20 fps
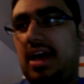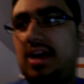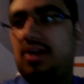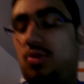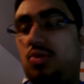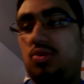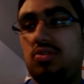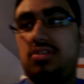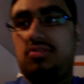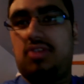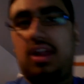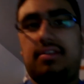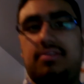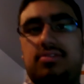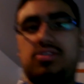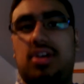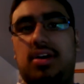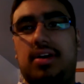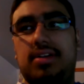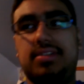All the graphics
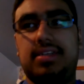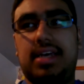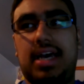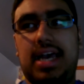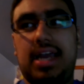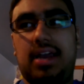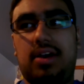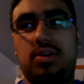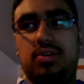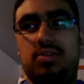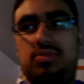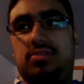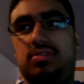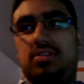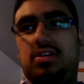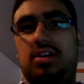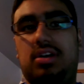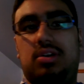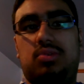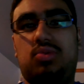cards I own
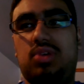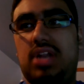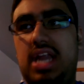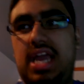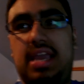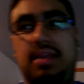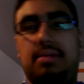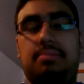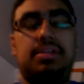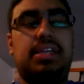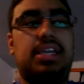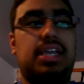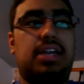are all AMD.